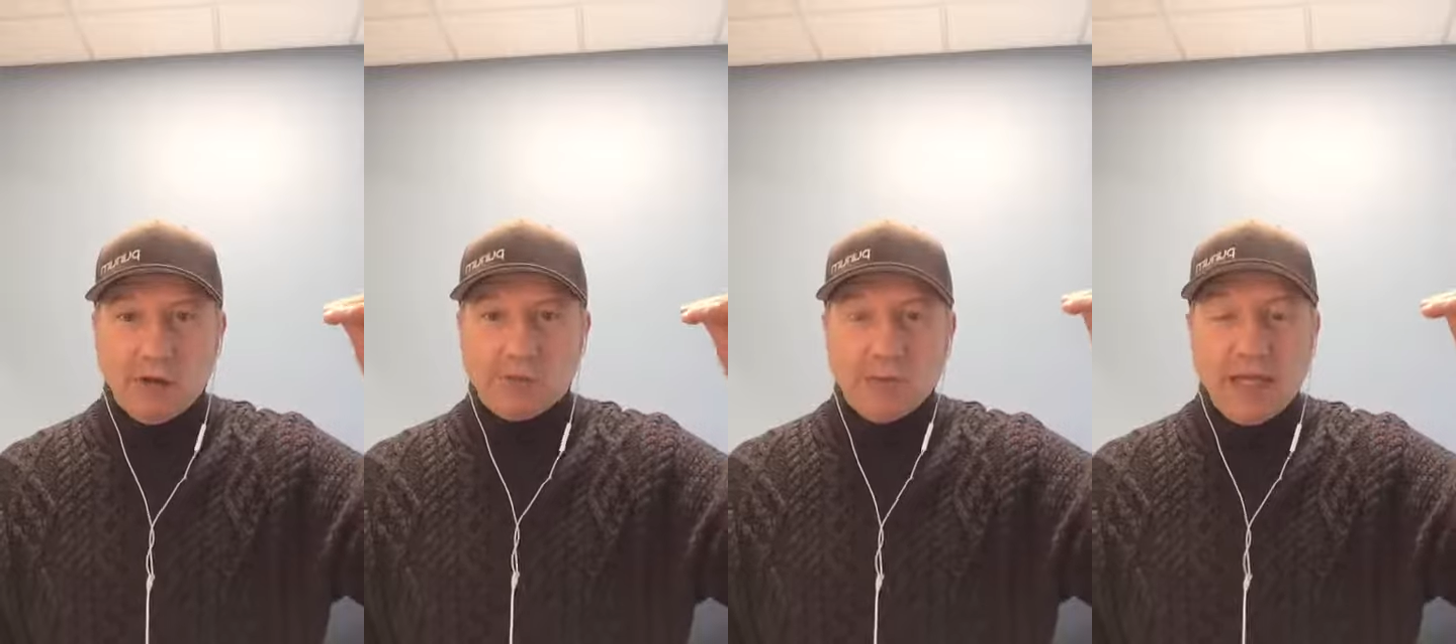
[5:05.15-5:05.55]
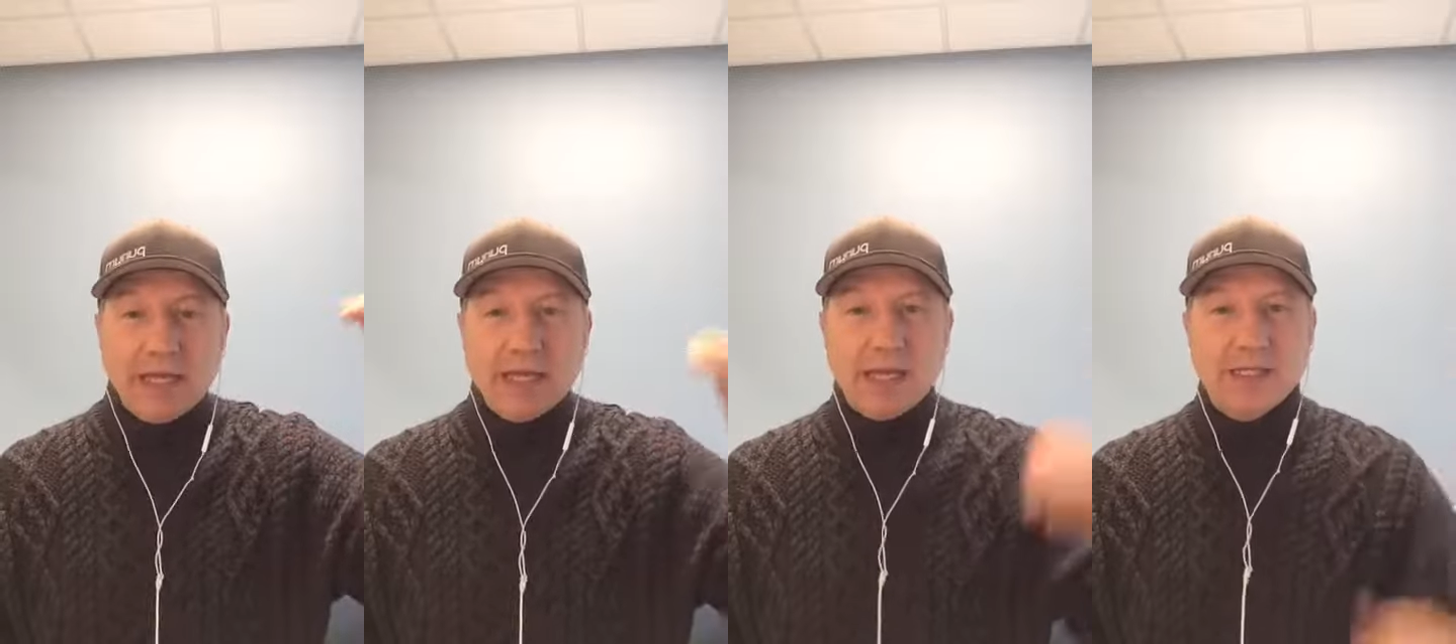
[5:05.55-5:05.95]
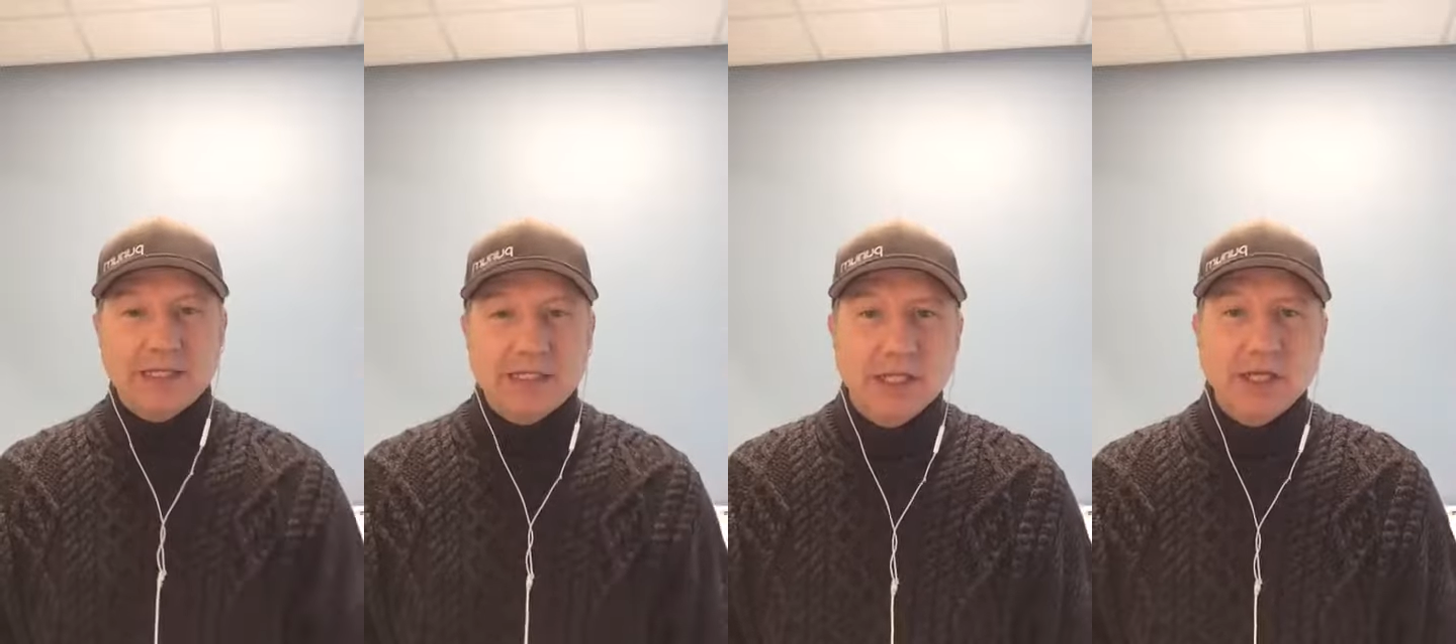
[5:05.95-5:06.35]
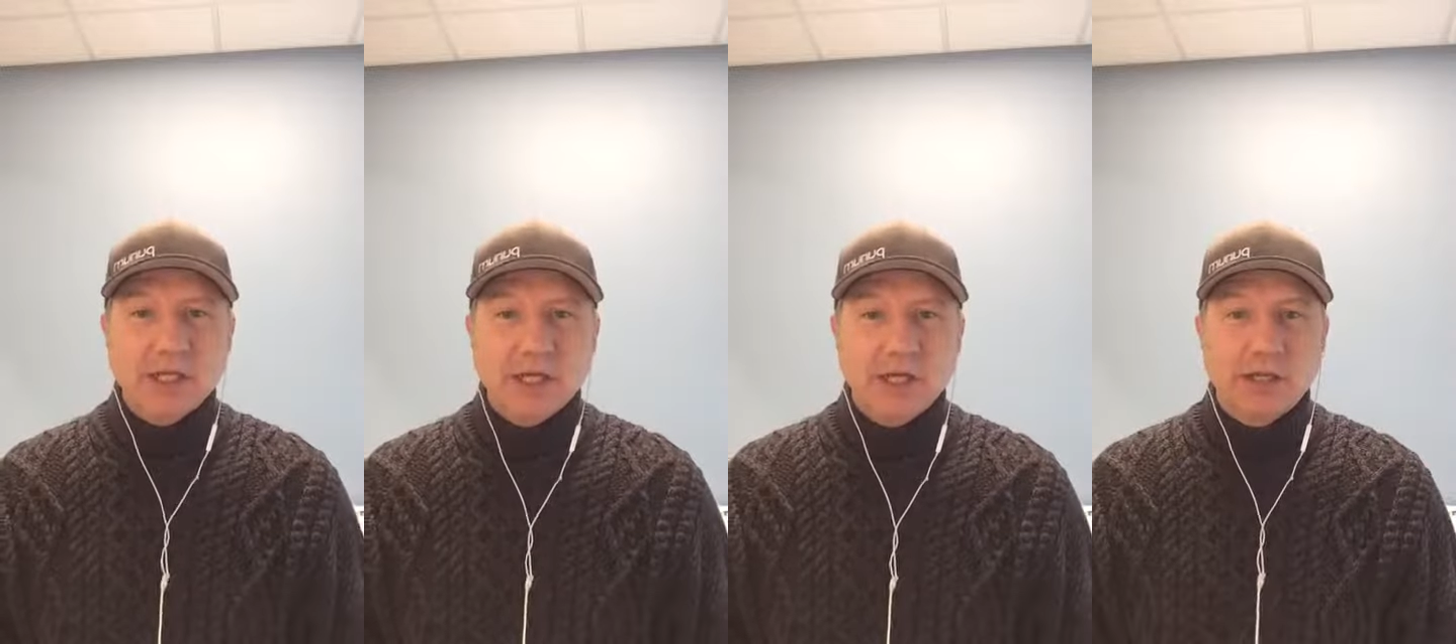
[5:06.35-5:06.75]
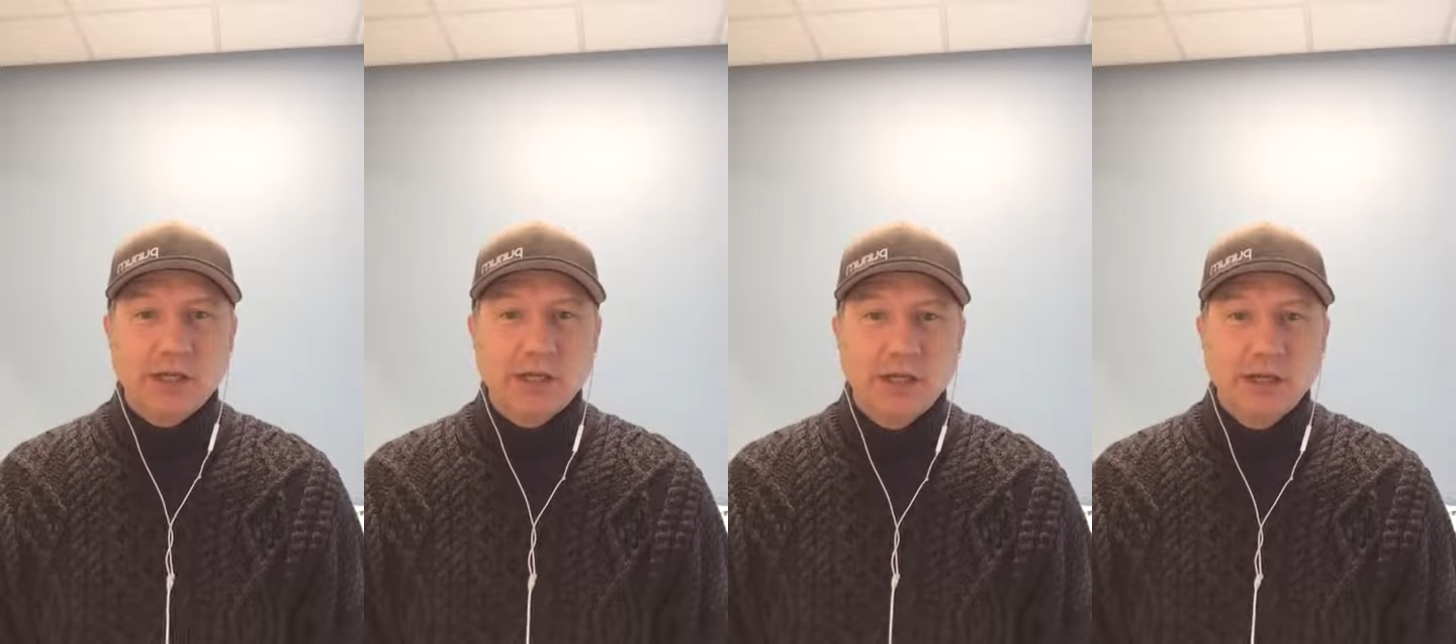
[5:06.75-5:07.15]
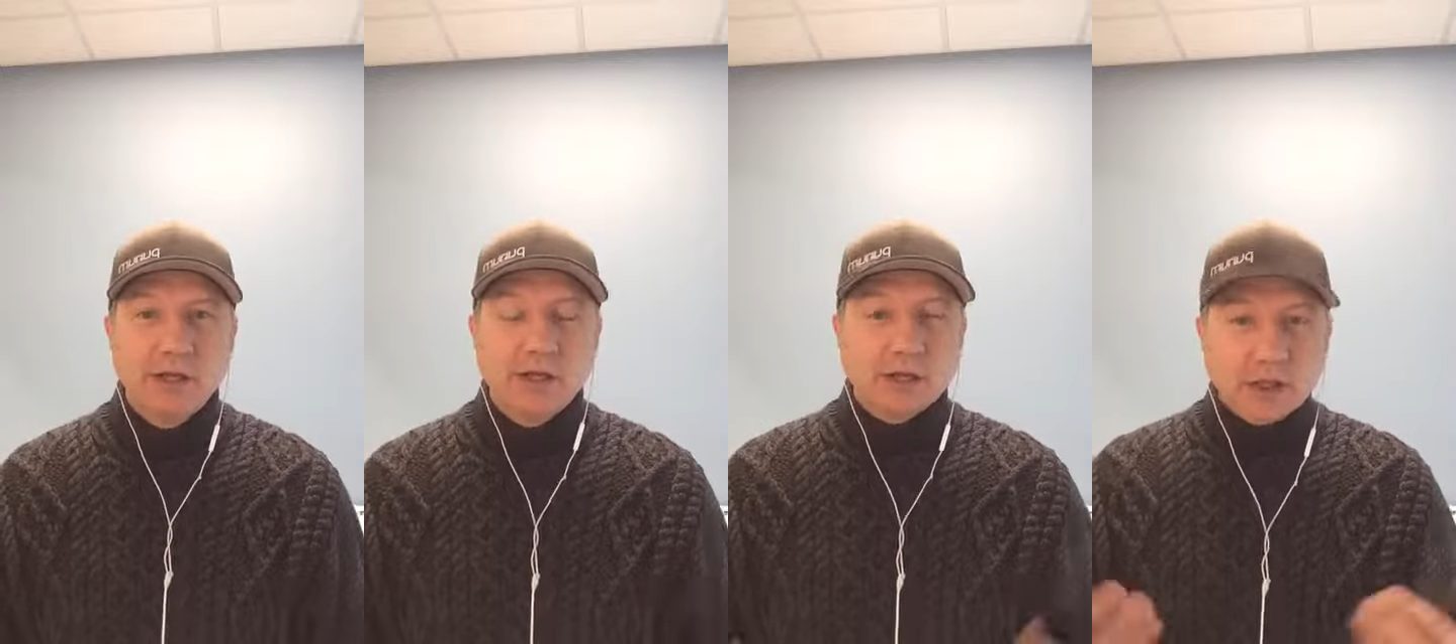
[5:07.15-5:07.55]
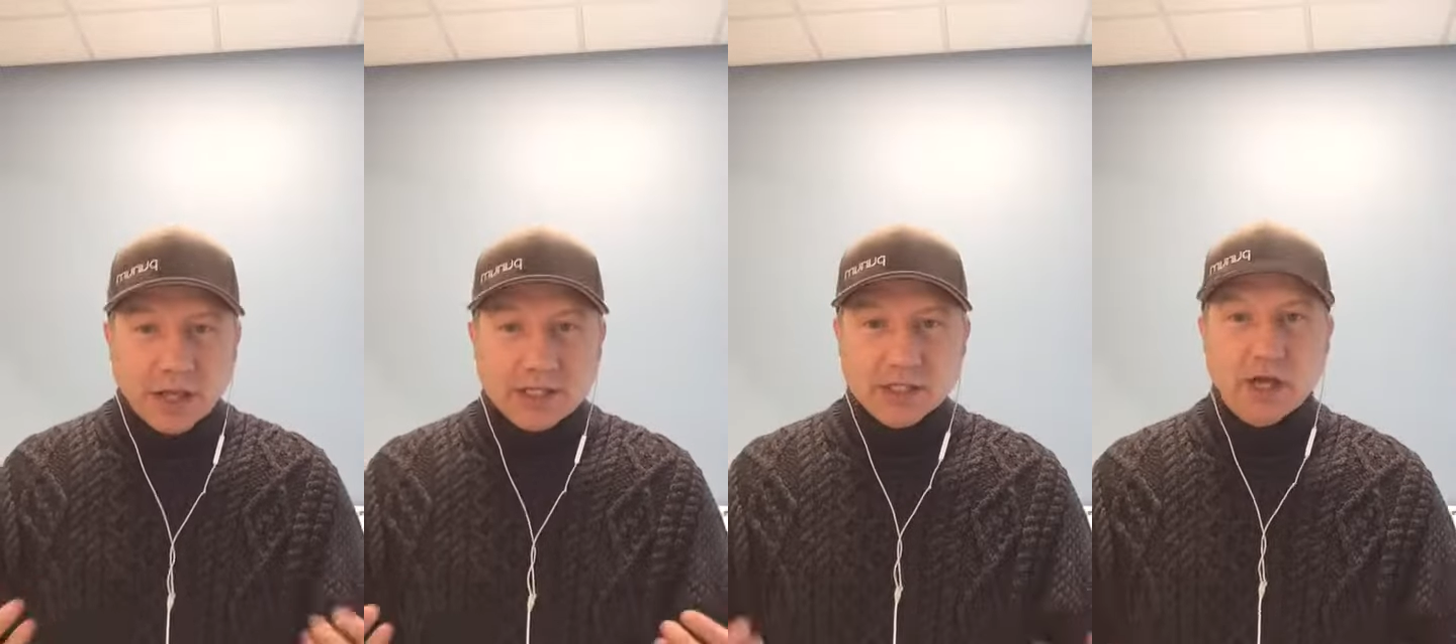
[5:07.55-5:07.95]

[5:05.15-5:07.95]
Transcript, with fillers: making a decision less